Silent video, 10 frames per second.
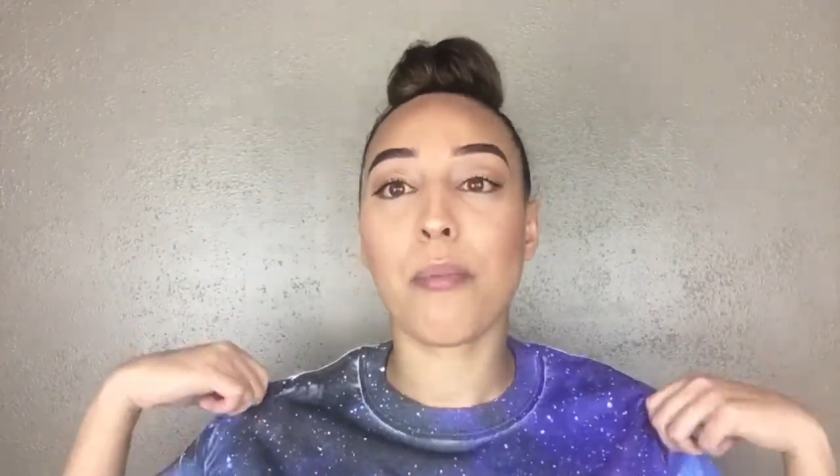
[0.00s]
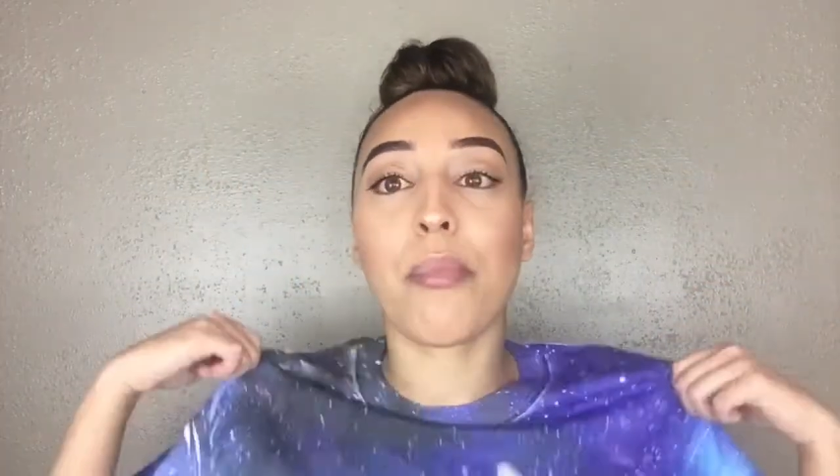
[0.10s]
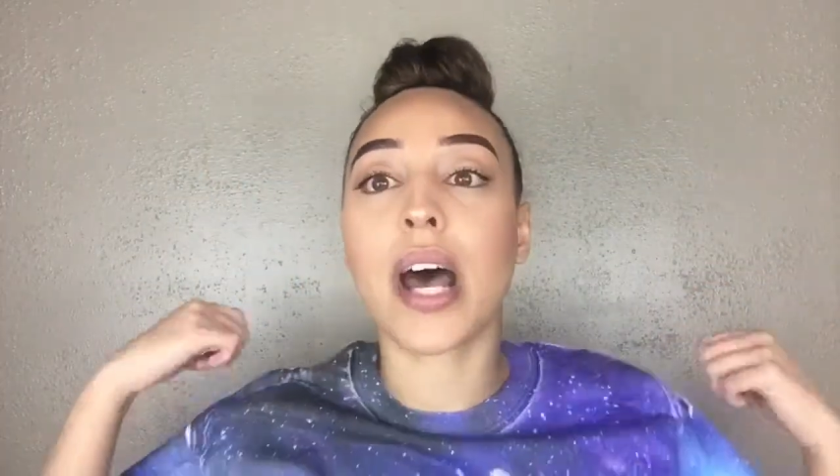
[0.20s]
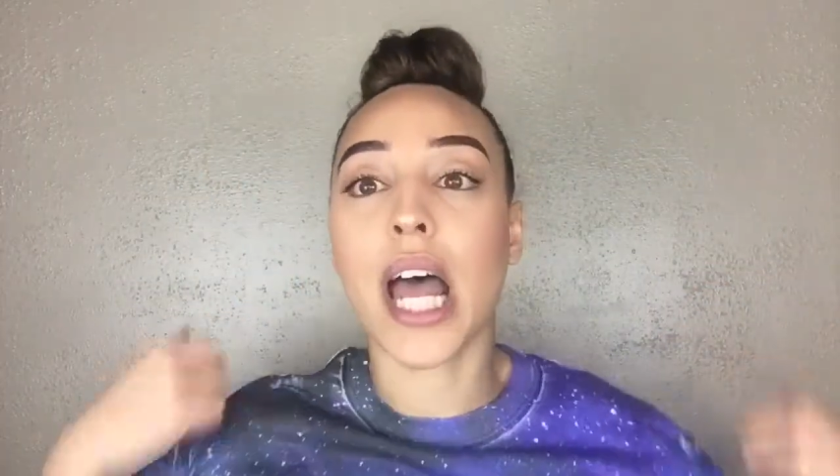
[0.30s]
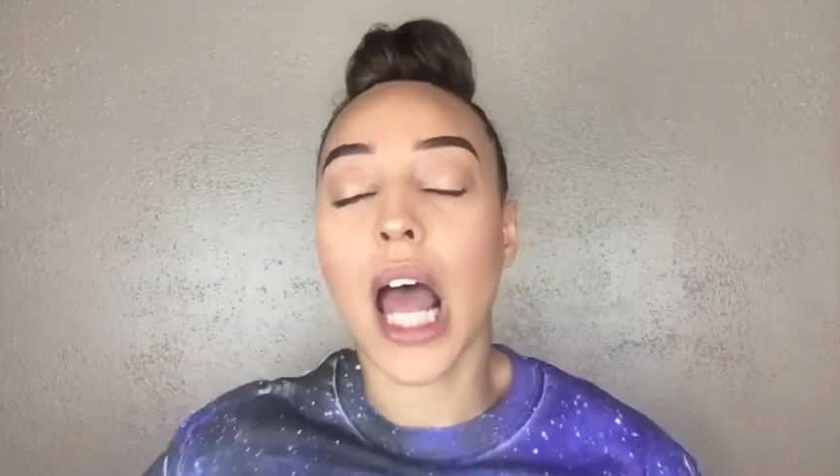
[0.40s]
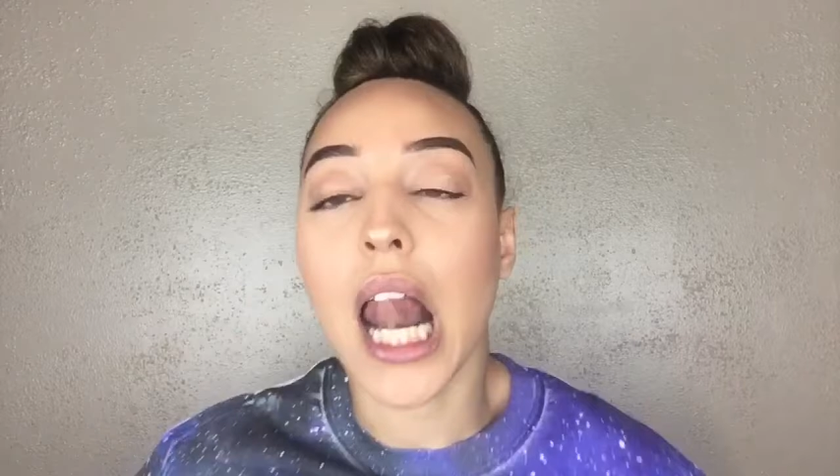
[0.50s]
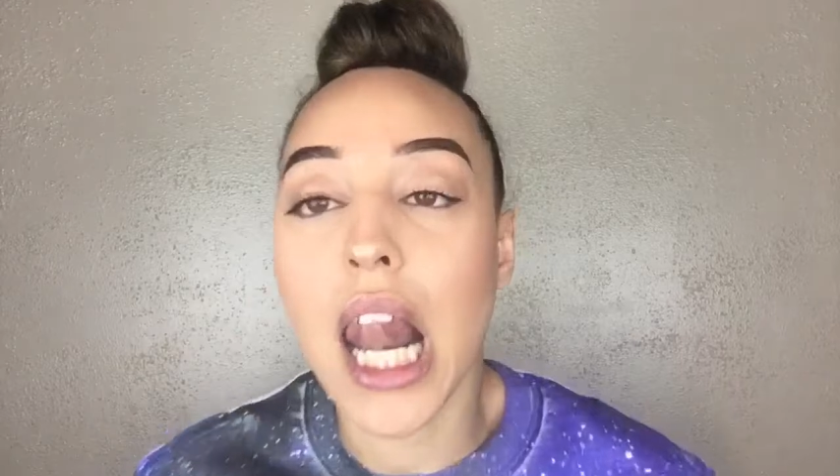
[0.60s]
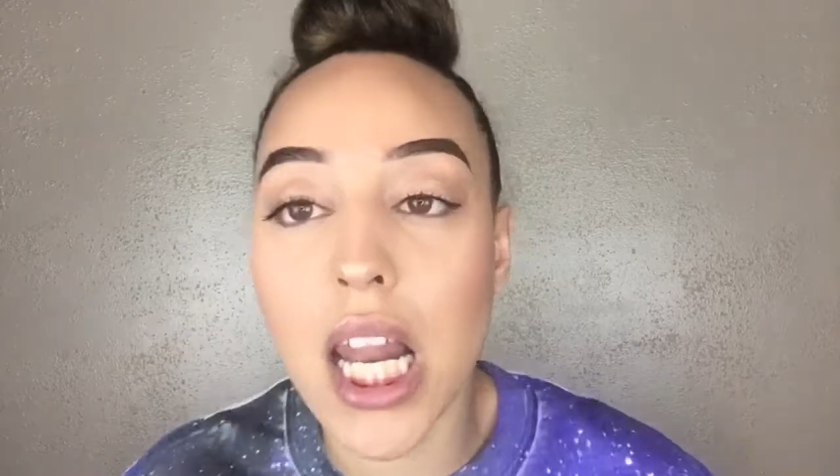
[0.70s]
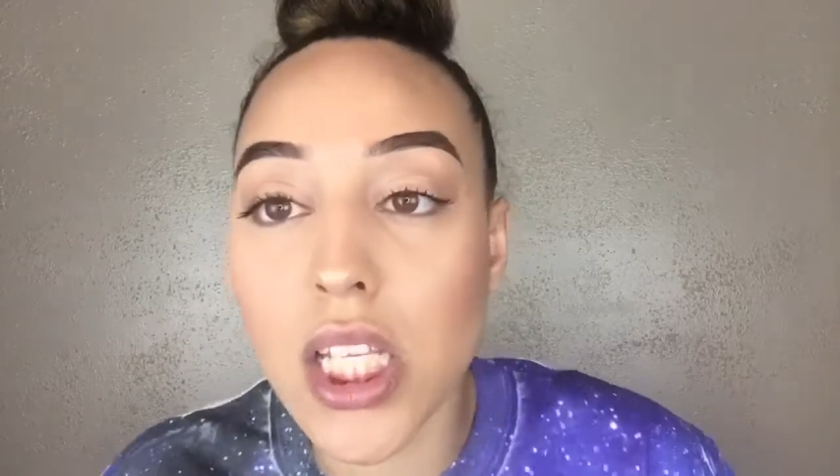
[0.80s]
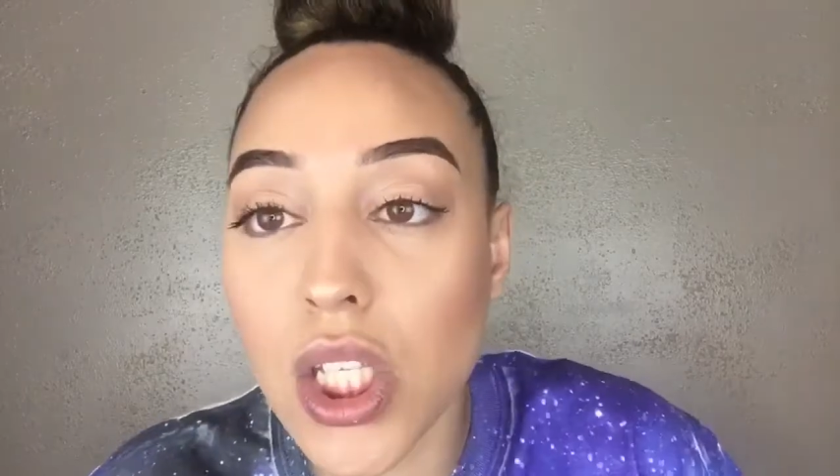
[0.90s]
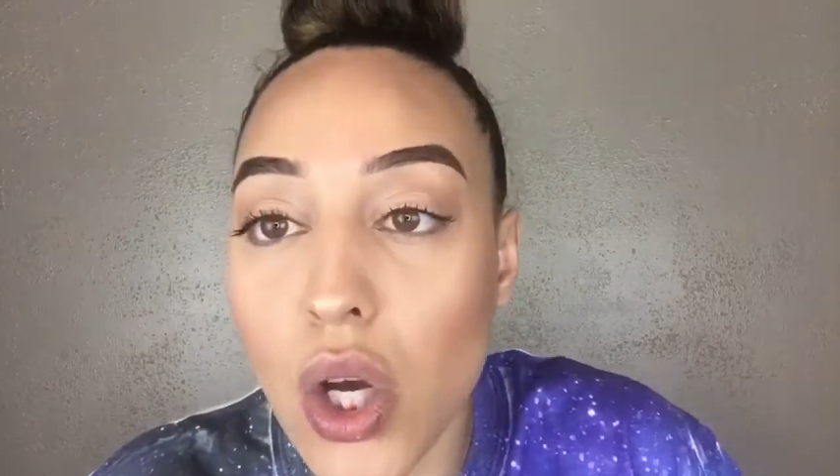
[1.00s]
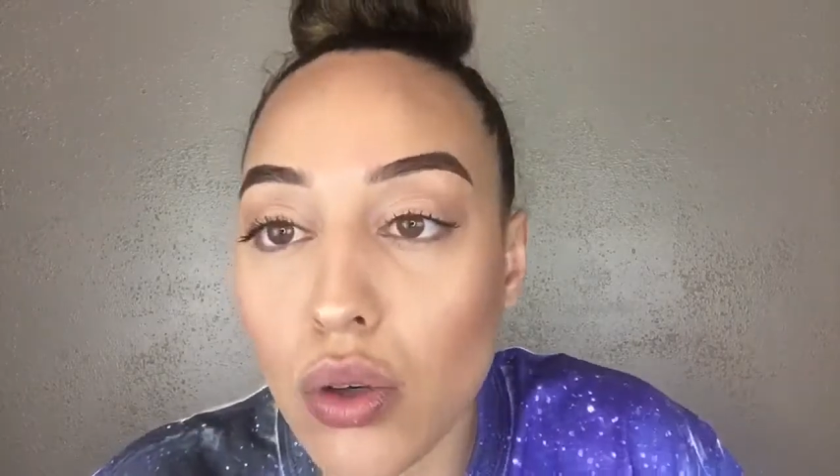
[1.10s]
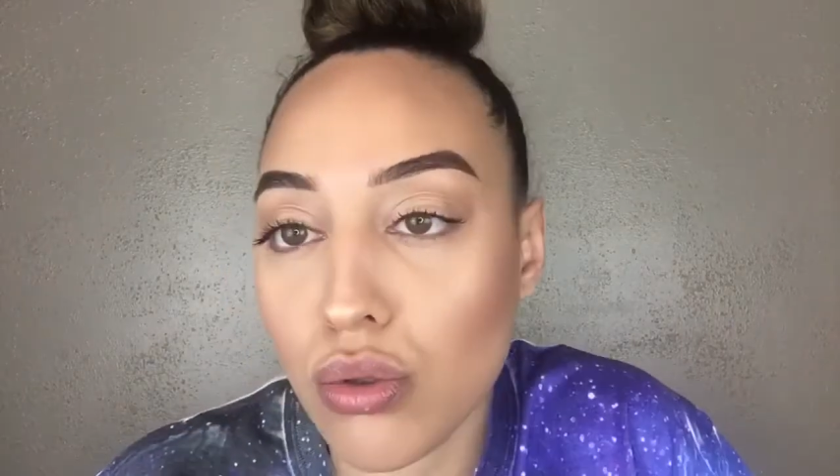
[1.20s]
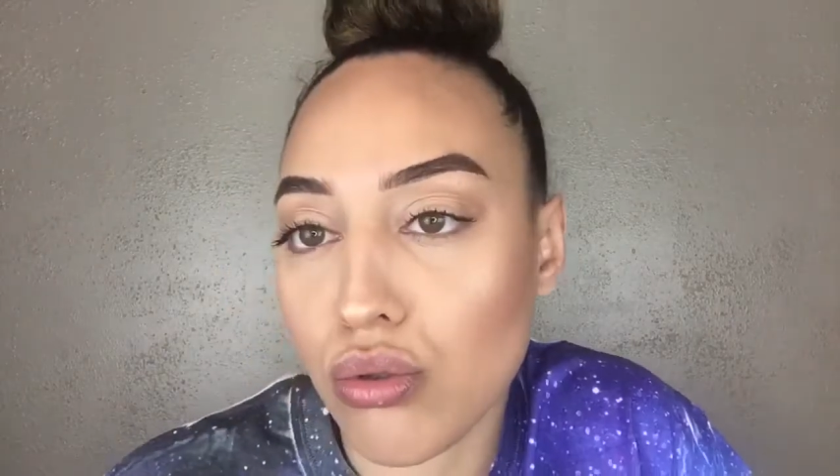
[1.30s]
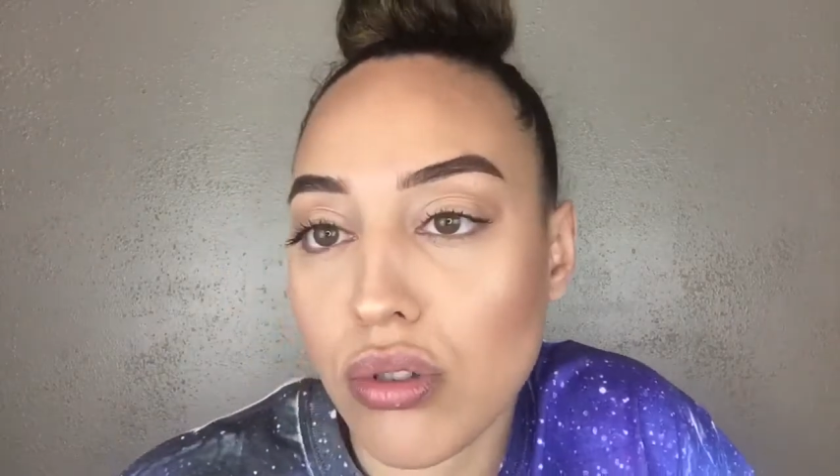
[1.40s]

But let's go do